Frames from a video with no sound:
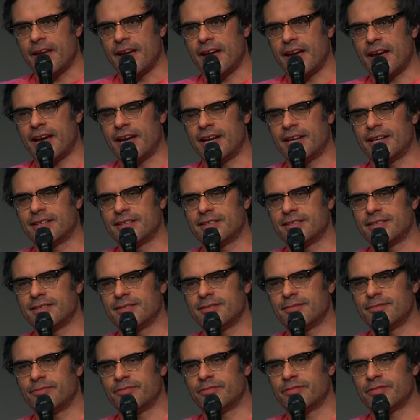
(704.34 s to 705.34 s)
And
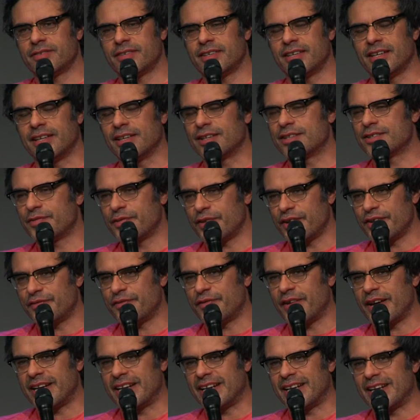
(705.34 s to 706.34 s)
it looks very
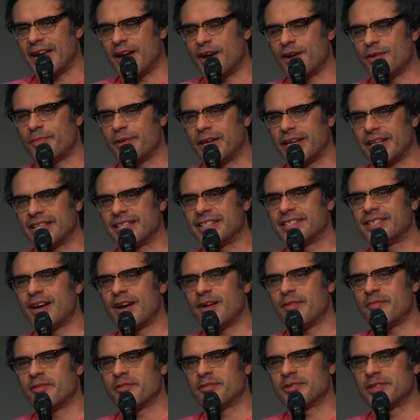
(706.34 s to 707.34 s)
funny now, but at the
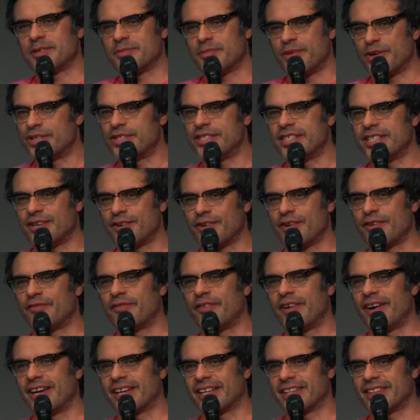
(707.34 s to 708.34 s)
time it was the most
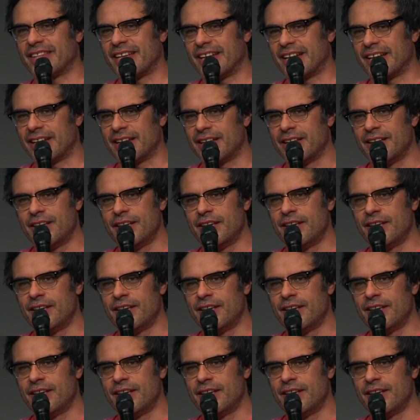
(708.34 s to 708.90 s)
terrifying thing.